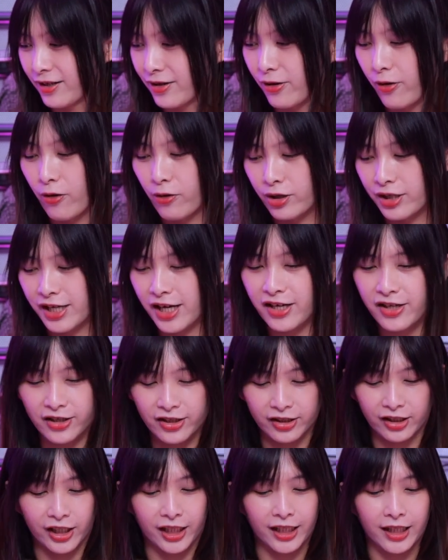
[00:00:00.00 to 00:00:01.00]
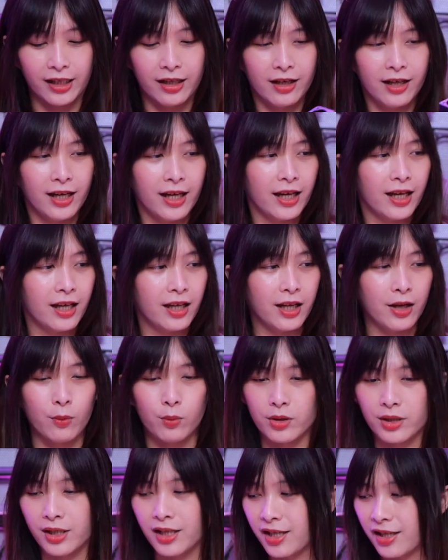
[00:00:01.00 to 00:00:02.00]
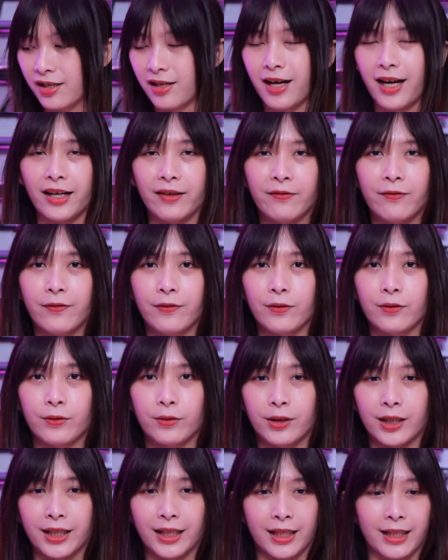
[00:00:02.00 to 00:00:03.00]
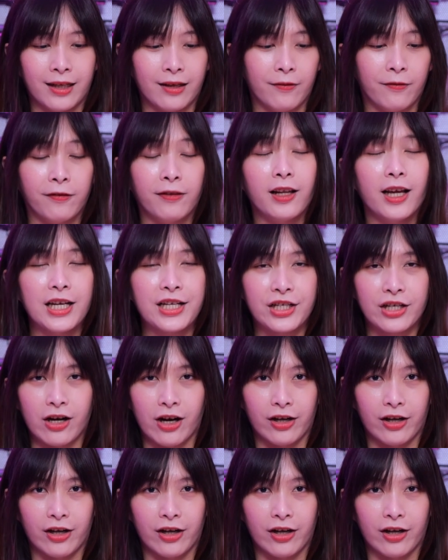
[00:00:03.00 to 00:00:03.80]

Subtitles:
So essentially, it was designed for the flash